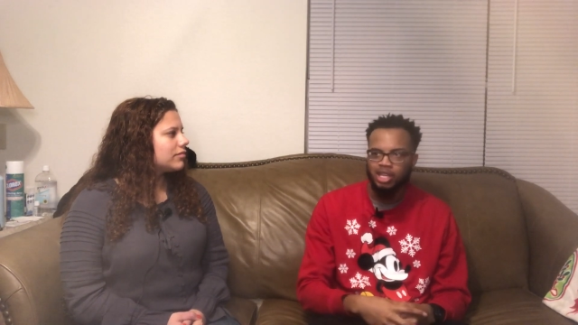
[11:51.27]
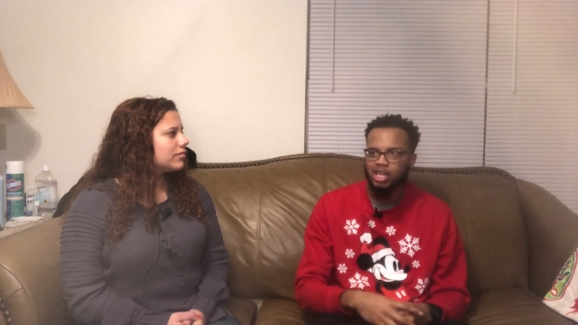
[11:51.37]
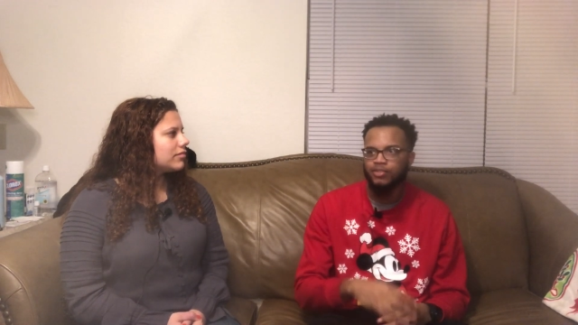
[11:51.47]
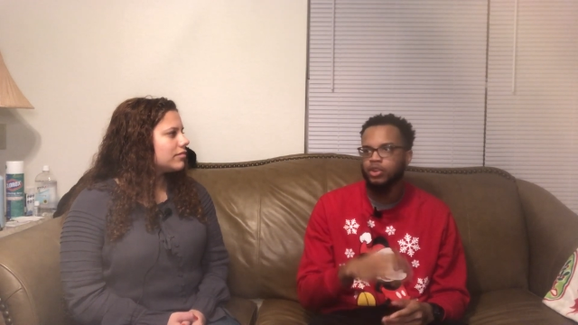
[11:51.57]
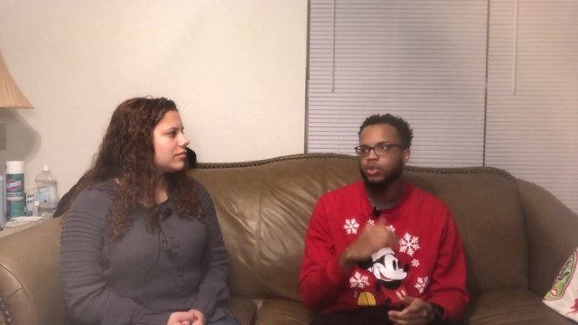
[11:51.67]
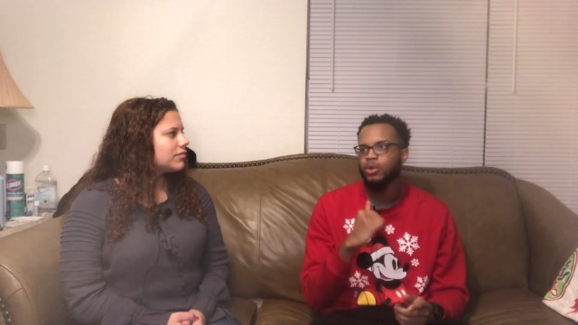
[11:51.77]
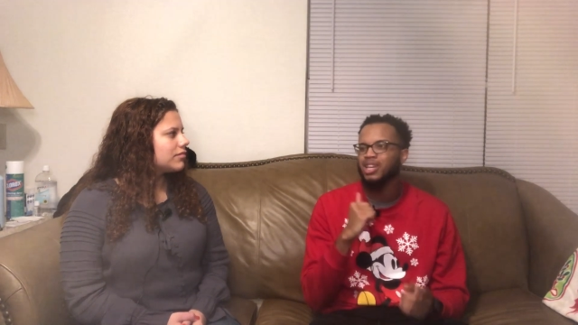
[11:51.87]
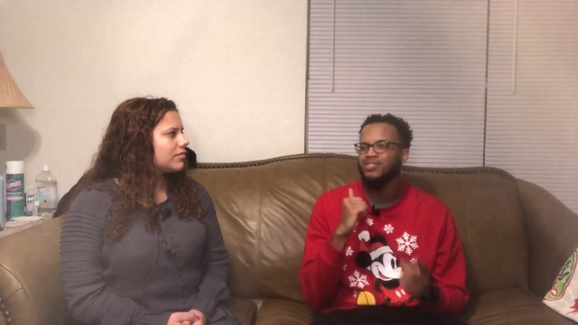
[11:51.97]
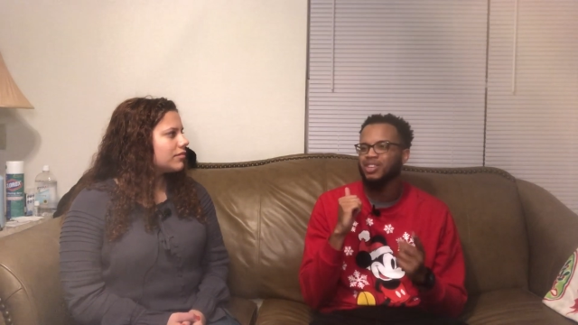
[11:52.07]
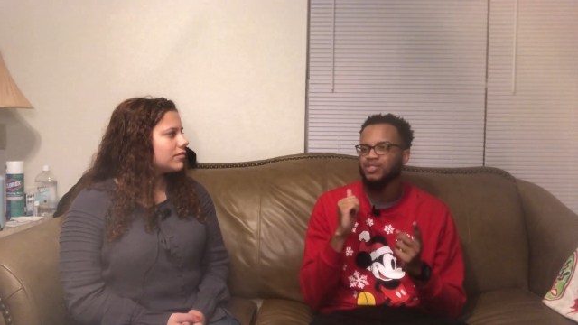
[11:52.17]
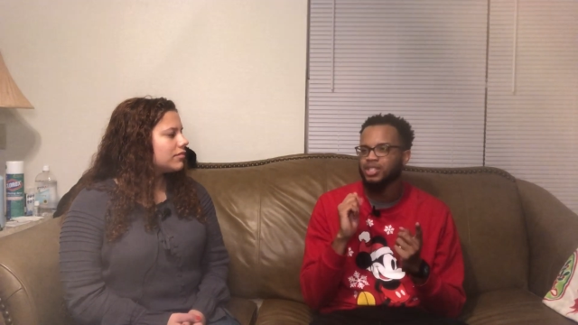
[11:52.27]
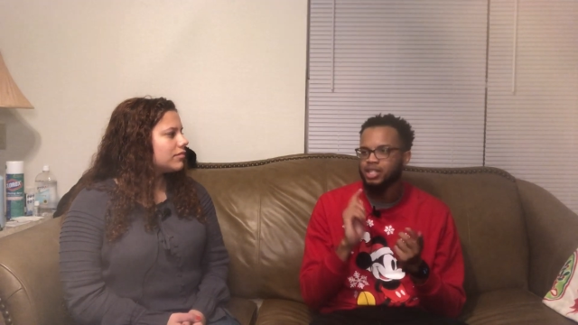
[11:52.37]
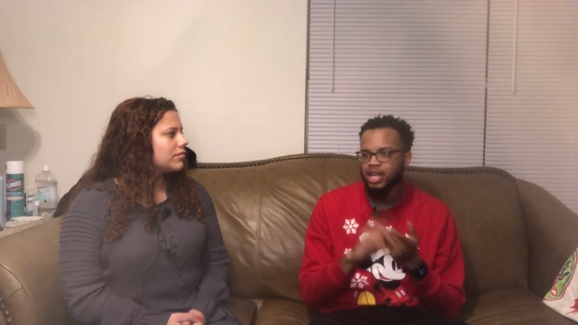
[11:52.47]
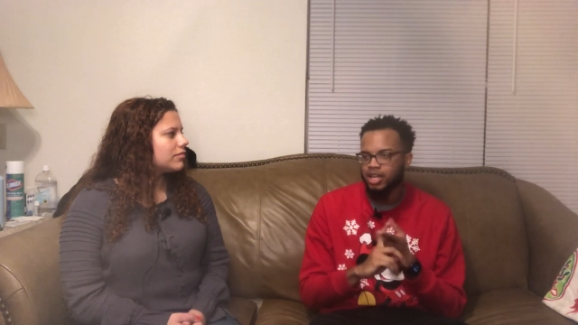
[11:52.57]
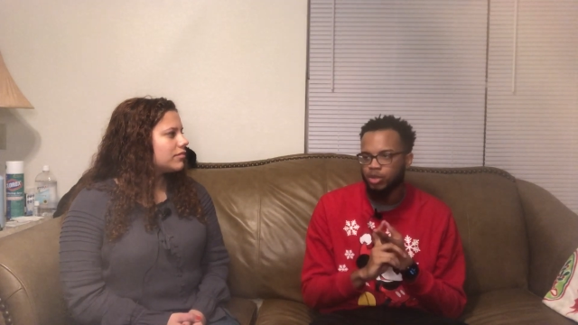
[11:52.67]
Speaker 1: Even though if, if it's
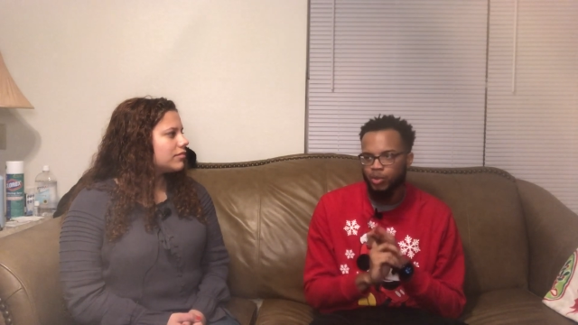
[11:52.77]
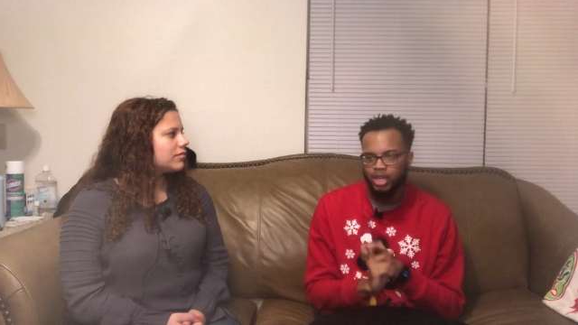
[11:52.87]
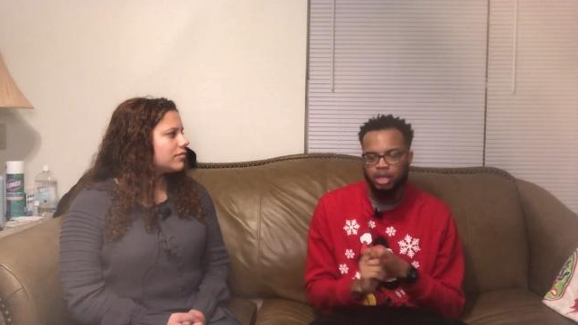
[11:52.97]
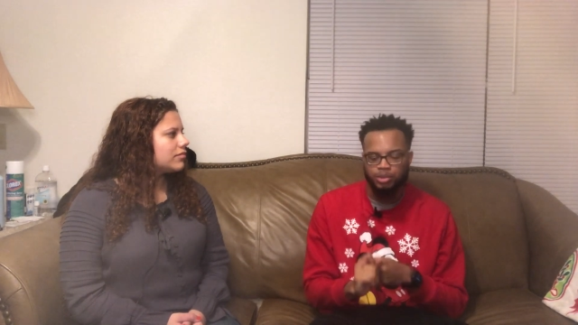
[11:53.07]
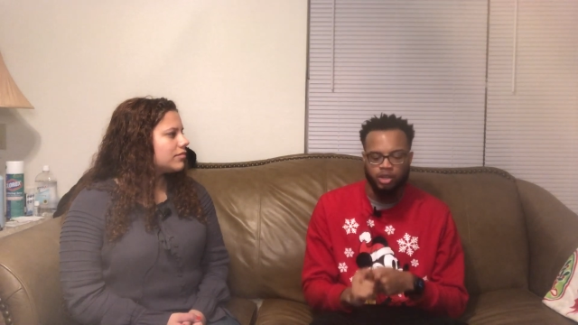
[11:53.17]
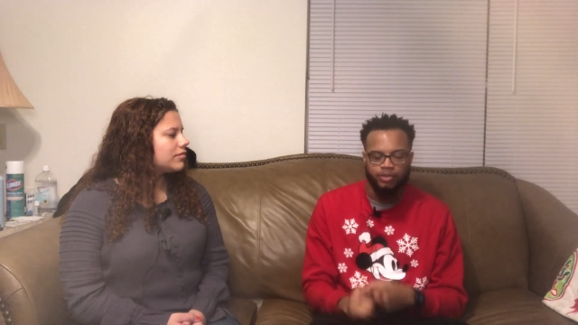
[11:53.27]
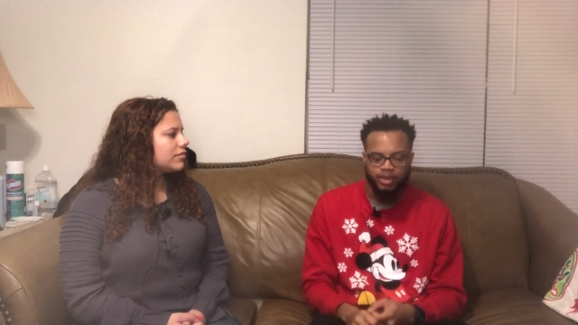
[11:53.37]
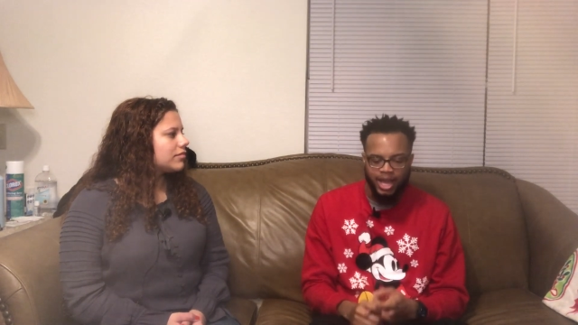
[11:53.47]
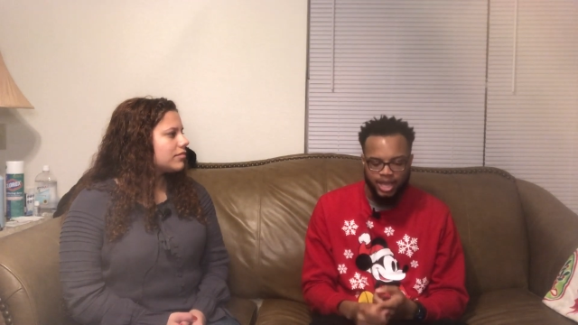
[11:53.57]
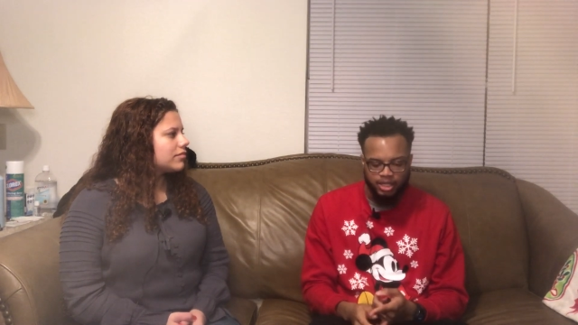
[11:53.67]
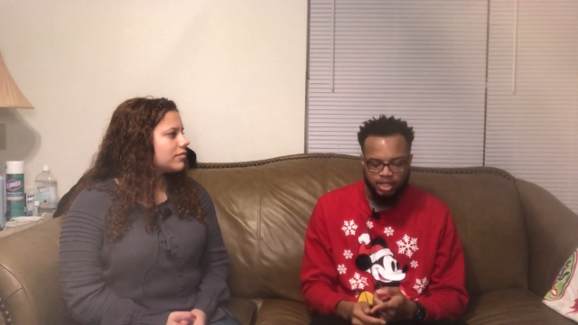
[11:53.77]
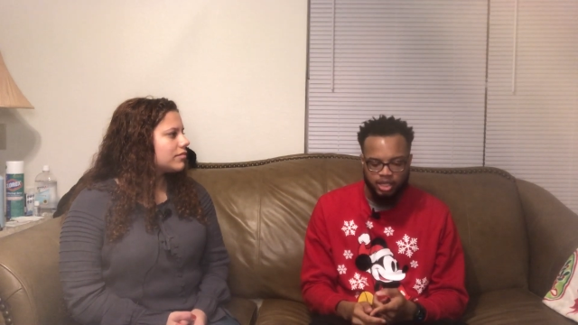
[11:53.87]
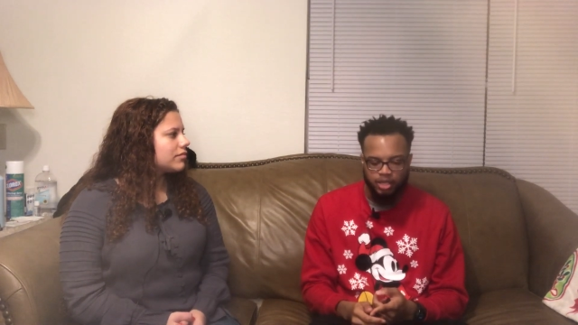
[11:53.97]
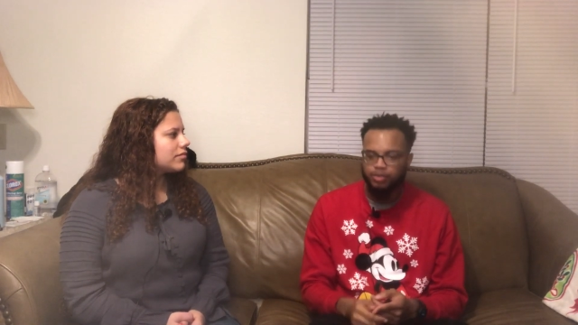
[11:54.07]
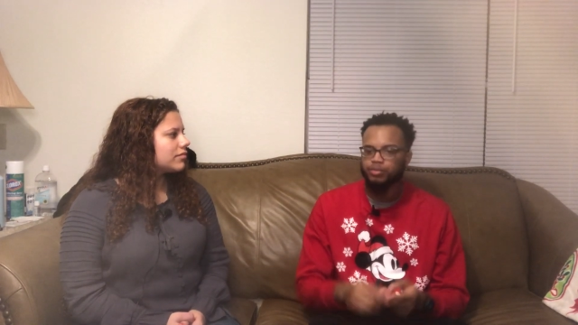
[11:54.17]
na- the way it comes off, nasty,